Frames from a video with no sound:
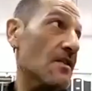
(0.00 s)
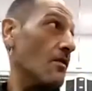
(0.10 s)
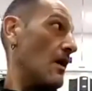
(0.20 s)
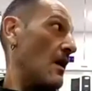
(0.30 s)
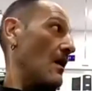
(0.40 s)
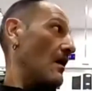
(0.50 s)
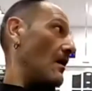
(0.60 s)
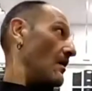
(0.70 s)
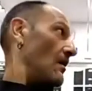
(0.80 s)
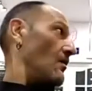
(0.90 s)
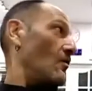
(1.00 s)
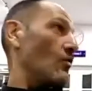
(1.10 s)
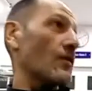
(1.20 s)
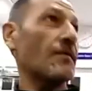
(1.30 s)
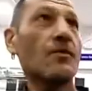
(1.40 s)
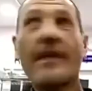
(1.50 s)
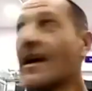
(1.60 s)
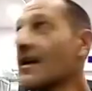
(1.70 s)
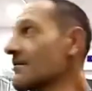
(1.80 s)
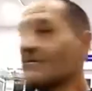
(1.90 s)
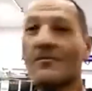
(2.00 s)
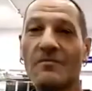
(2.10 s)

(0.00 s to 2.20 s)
uh, with without